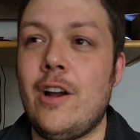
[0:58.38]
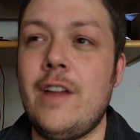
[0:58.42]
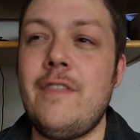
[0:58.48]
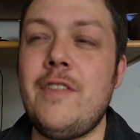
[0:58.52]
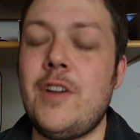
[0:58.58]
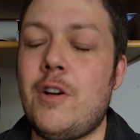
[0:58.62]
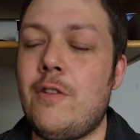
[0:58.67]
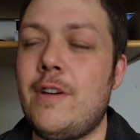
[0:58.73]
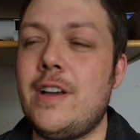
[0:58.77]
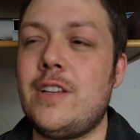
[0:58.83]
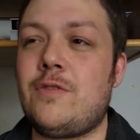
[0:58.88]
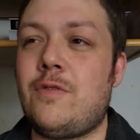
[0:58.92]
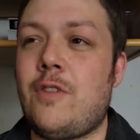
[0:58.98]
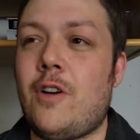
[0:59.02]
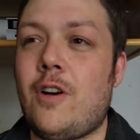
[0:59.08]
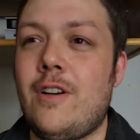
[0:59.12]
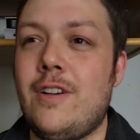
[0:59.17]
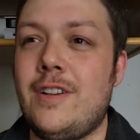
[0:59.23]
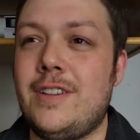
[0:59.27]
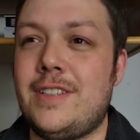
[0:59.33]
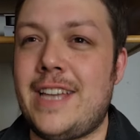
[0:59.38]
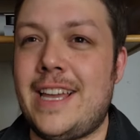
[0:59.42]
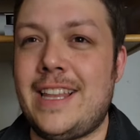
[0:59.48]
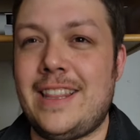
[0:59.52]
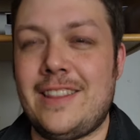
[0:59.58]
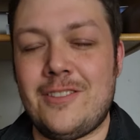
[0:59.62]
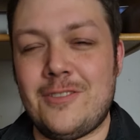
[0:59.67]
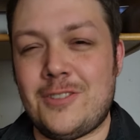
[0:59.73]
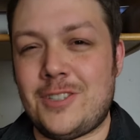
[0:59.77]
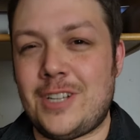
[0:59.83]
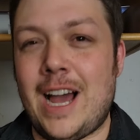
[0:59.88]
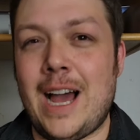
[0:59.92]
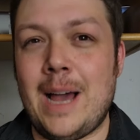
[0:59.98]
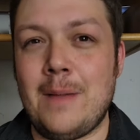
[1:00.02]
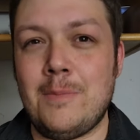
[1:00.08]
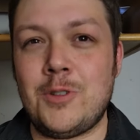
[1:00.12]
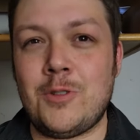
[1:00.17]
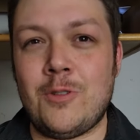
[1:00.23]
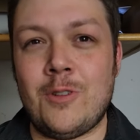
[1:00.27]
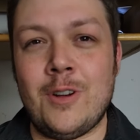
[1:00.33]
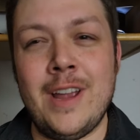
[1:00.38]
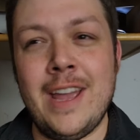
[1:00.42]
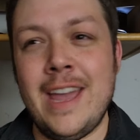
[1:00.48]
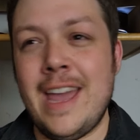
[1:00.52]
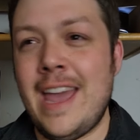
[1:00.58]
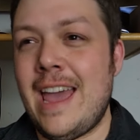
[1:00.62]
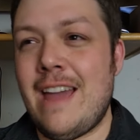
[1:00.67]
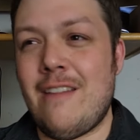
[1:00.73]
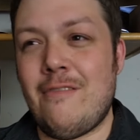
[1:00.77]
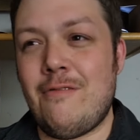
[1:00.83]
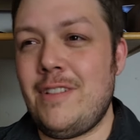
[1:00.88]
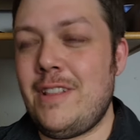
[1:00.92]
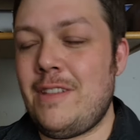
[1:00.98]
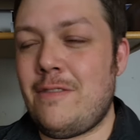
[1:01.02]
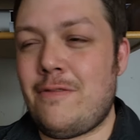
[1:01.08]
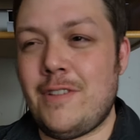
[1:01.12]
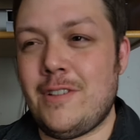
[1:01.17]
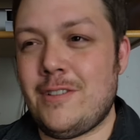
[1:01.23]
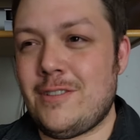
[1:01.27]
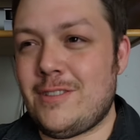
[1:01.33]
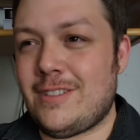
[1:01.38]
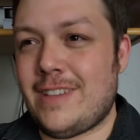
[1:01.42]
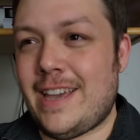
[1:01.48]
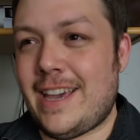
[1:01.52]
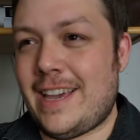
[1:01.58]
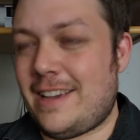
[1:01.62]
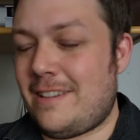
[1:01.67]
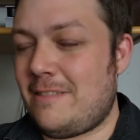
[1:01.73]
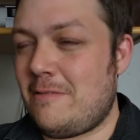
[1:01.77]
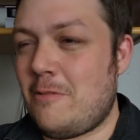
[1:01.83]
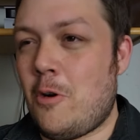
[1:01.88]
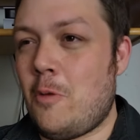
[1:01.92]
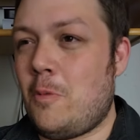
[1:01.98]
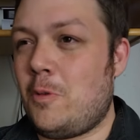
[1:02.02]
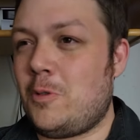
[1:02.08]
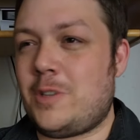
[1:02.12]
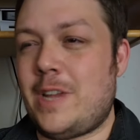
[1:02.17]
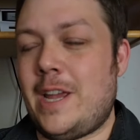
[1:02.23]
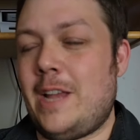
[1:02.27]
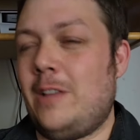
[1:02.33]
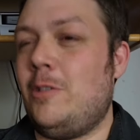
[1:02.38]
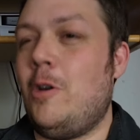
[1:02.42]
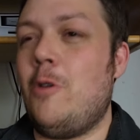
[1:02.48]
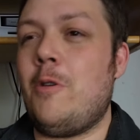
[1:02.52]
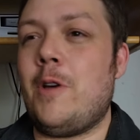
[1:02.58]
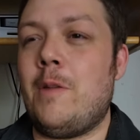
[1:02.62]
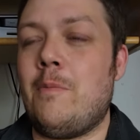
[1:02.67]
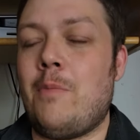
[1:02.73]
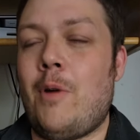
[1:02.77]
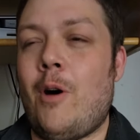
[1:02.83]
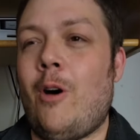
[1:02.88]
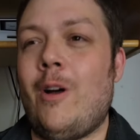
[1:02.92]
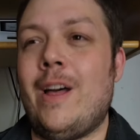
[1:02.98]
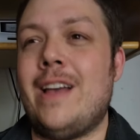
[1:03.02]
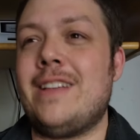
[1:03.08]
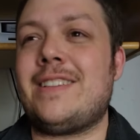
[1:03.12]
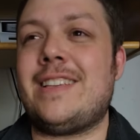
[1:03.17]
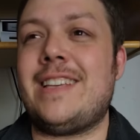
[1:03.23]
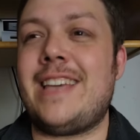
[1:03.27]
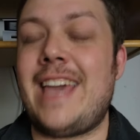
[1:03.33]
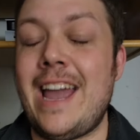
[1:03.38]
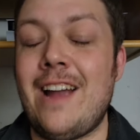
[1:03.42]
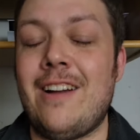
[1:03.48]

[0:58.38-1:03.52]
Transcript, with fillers: or even going as far as saying there's times where it really feels like almost a Logan Paul esque